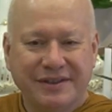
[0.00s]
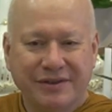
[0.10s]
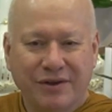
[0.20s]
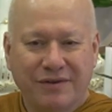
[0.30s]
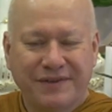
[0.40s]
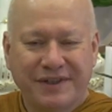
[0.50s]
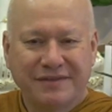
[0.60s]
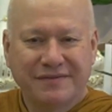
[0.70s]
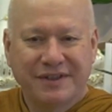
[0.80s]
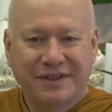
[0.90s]
Often
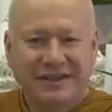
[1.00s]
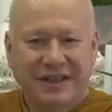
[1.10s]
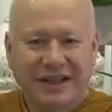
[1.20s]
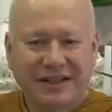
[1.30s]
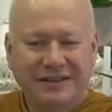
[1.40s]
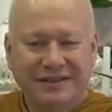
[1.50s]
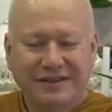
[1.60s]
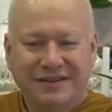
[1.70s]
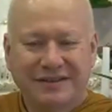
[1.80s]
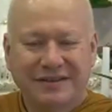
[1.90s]
it's very silent,
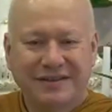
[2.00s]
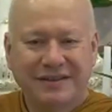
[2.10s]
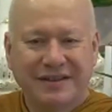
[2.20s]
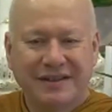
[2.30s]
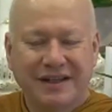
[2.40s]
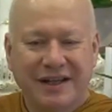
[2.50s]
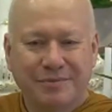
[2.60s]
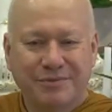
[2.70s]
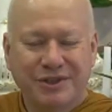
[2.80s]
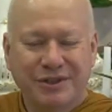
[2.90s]

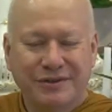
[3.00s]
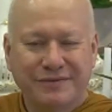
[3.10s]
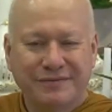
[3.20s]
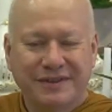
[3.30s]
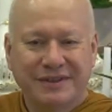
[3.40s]
unobserved,